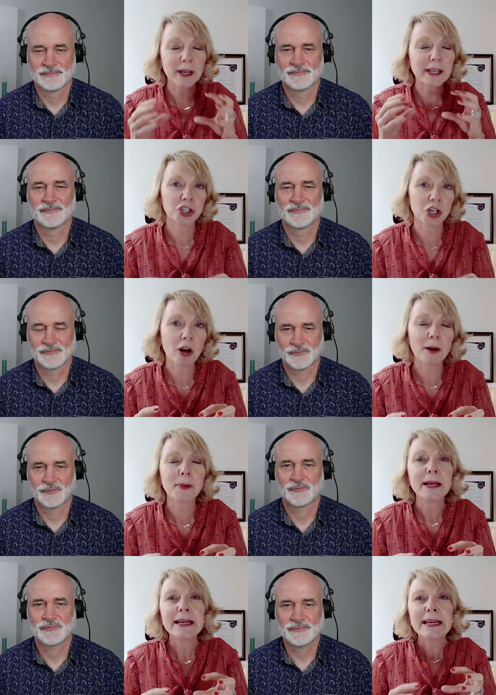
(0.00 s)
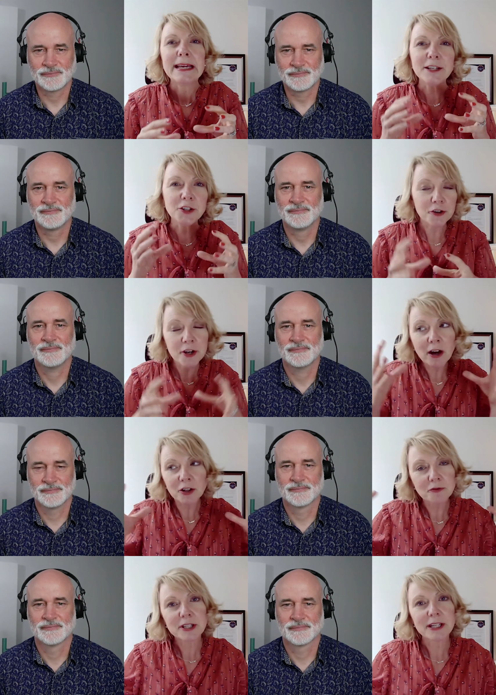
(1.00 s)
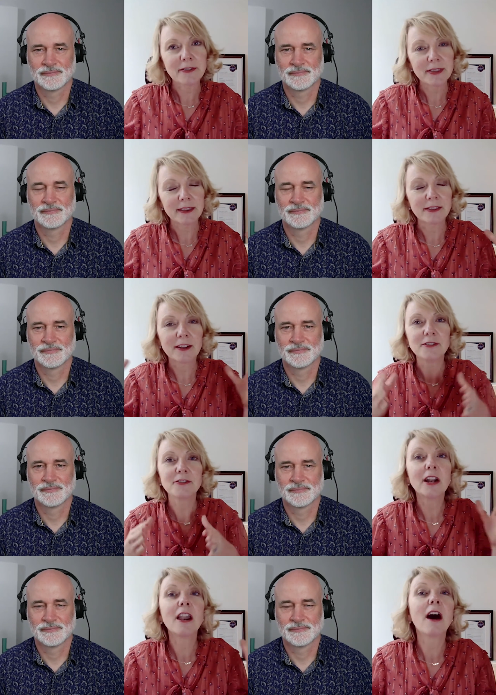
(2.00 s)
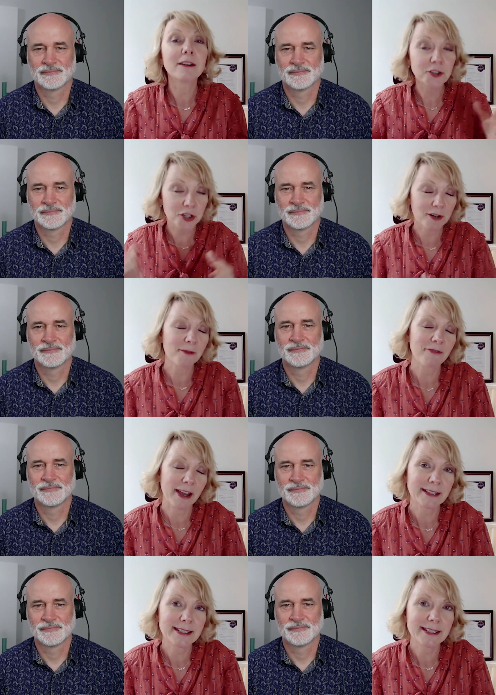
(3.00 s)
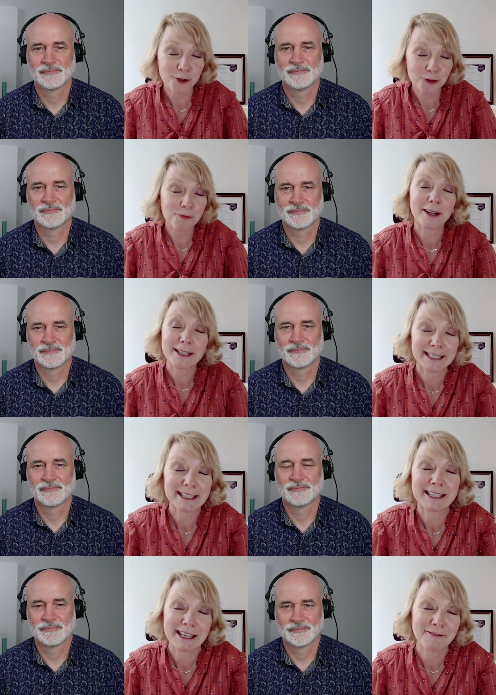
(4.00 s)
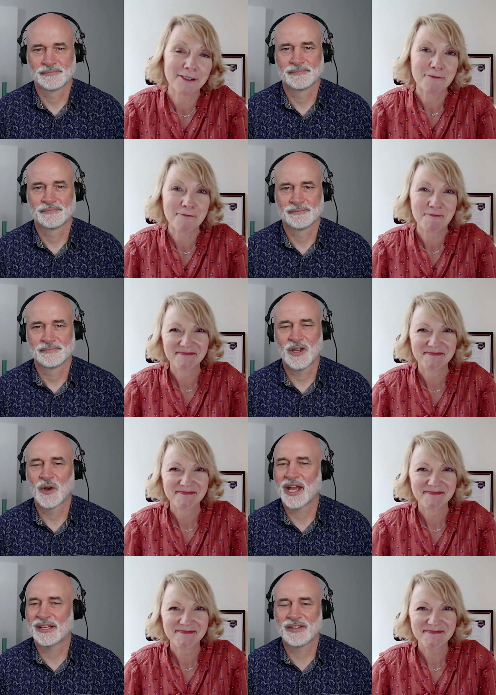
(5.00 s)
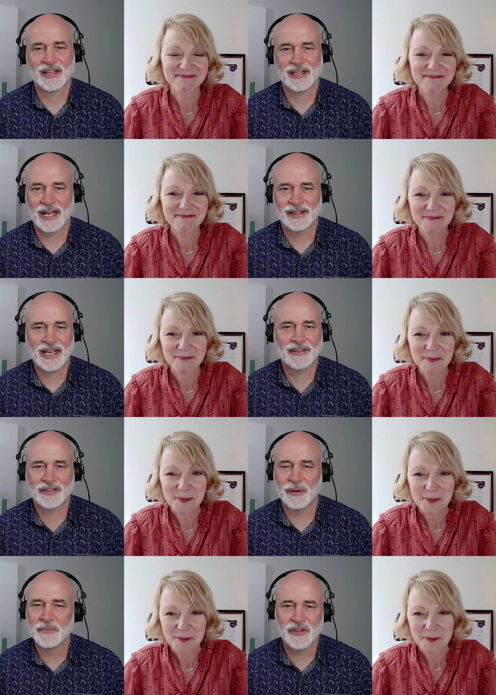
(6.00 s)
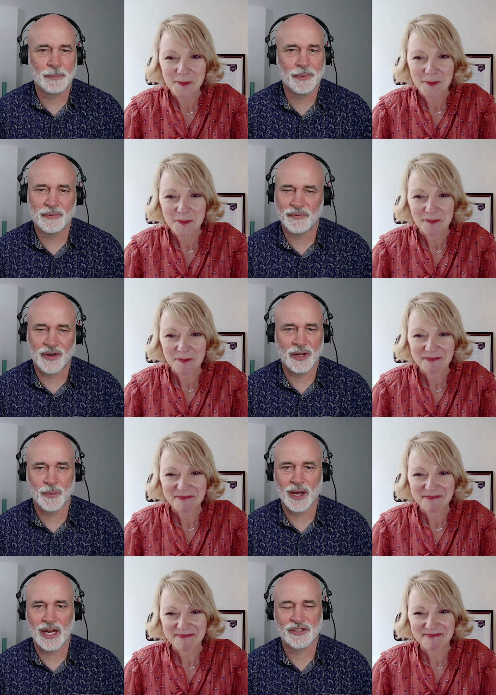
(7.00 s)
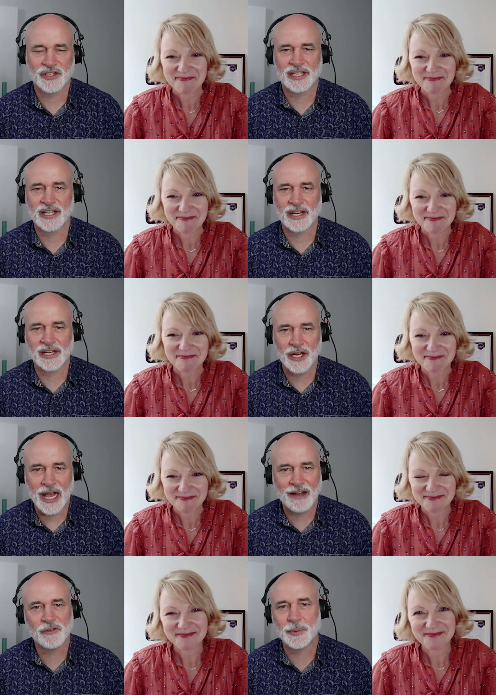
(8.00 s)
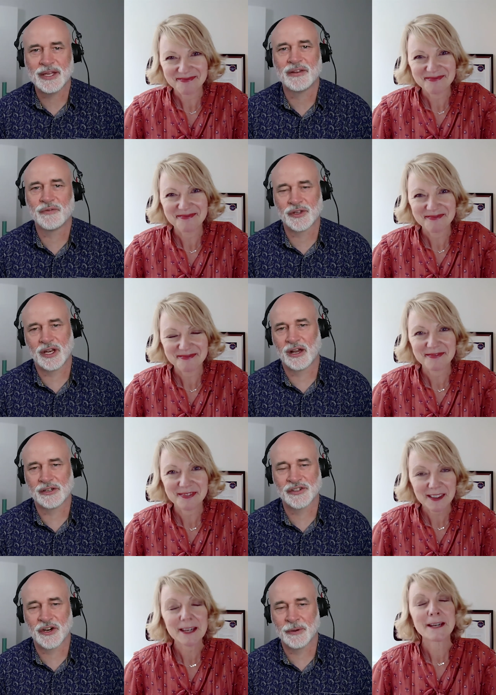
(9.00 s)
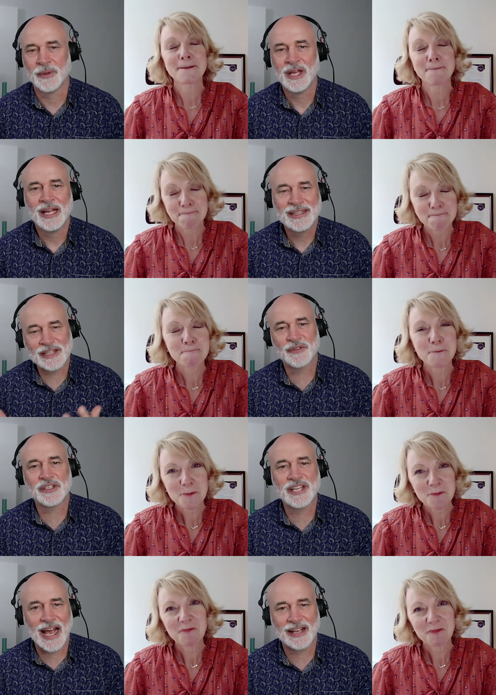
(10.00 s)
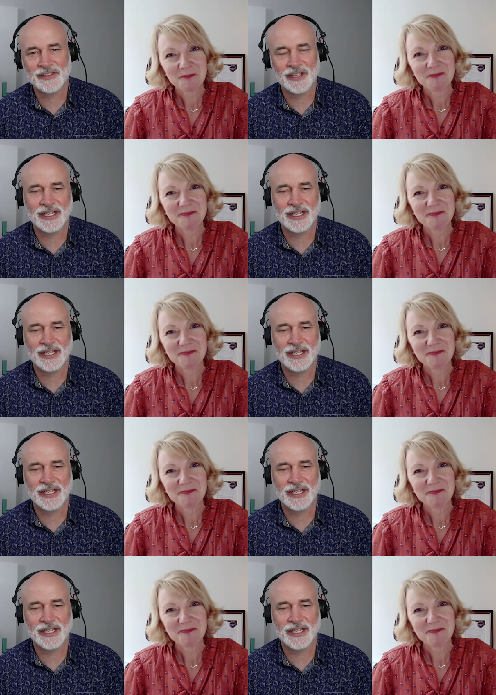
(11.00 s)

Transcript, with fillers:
Speaker 1: quick, sharp, you're not going to get the, the, the long term effects that good marketing can give you.
Speaker 2: Okay, so and, and that sums it up very well, actually, that uh, you have to be in for the long term. That's fantastic,